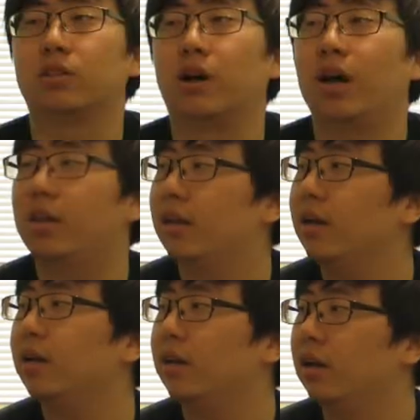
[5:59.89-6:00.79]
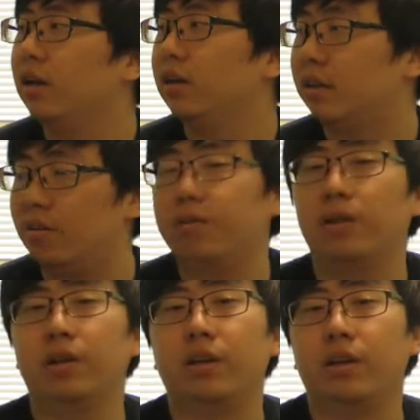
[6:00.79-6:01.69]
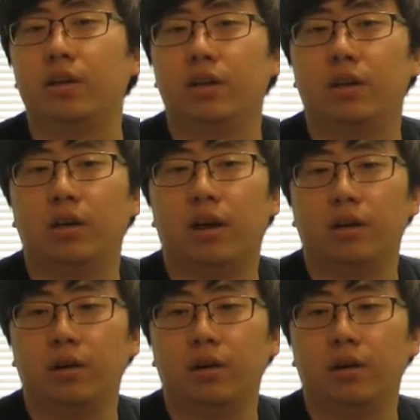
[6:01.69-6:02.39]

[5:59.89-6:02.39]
So I think definitely